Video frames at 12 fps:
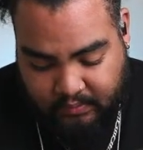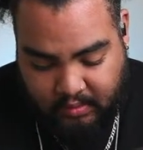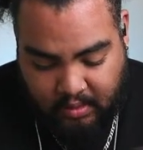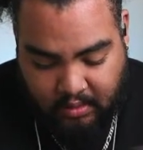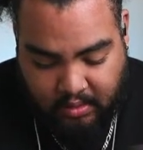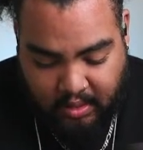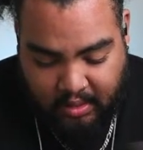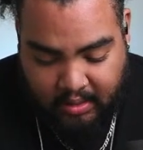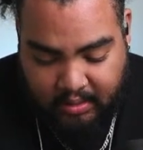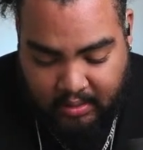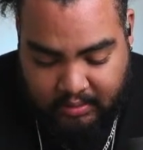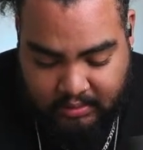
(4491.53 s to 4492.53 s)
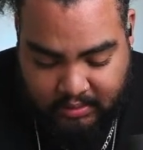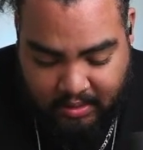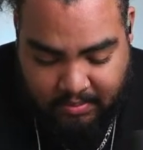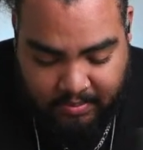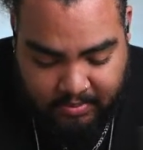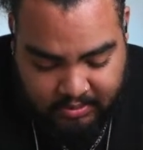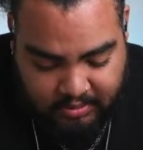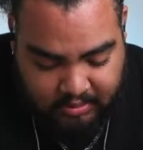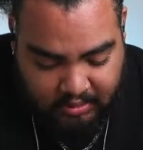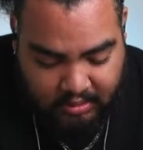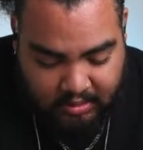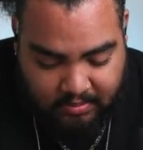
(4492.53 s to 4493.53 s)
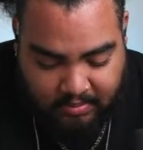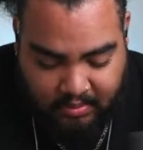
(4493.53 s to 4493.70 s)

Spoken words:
Okay, assign members to team.